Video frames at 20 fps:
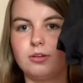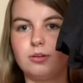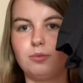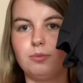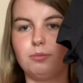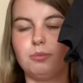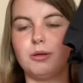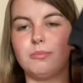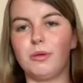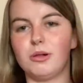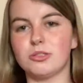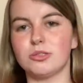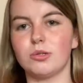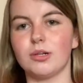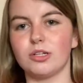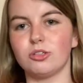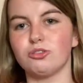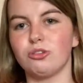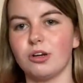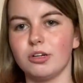But I'm also
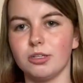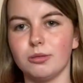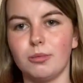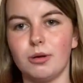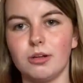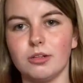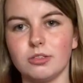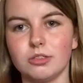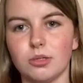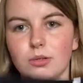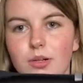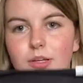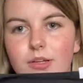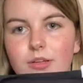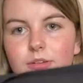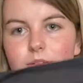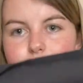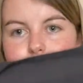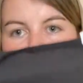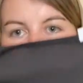like trying them on, so
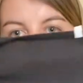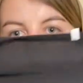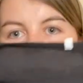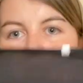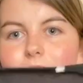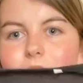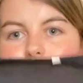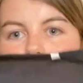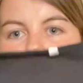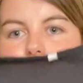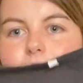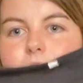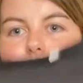like you'll have like a